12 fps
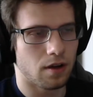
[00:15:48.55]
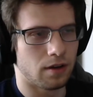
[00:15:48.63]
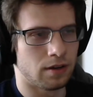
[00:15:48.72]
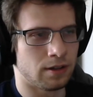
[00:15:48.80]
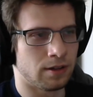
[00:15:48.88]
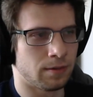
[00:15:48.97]

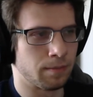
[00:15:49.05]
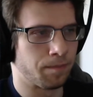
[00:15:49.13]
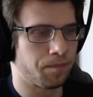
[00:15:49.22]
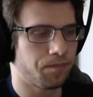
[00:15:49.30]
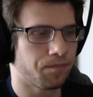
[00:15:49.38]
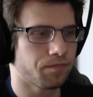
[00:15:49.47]

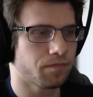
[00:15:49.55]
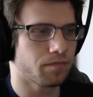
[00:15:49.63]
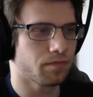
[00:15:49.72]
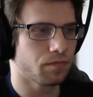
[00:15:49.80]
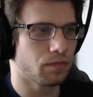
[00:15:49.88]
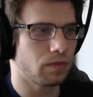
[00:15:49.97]

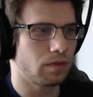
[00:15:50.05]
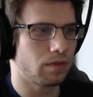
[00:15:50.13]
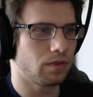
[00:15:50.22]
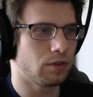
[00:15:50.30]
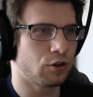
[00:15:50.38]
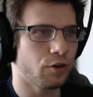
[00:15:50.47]

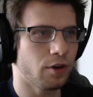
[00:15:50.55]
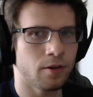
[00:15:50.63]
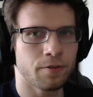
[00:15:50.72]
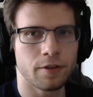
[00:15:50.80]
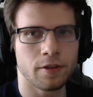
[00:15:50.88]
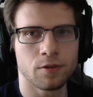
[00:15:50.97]
The trailer
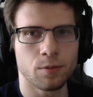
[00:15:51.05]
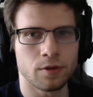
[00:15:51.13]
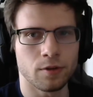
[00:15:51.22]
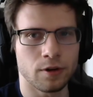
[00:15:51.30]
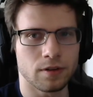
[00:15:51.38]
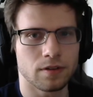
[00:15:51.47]
for this one
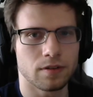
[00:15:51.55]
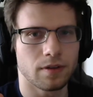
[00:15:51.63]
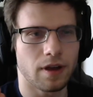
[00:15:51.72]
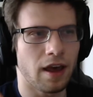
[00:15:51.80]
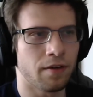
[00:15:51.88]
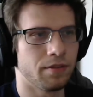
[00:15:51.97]
looked
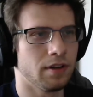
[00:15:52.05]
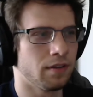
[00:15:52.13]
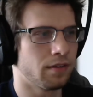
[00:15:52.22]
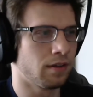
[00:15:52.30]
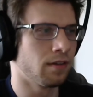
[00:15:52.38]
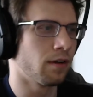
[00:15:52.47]
half
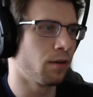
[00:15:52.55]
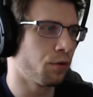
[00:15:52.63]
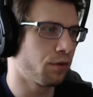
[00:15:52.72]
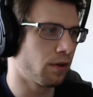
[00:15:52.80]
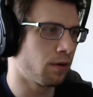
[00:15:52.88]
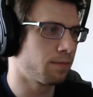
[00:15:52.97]
decent though, so.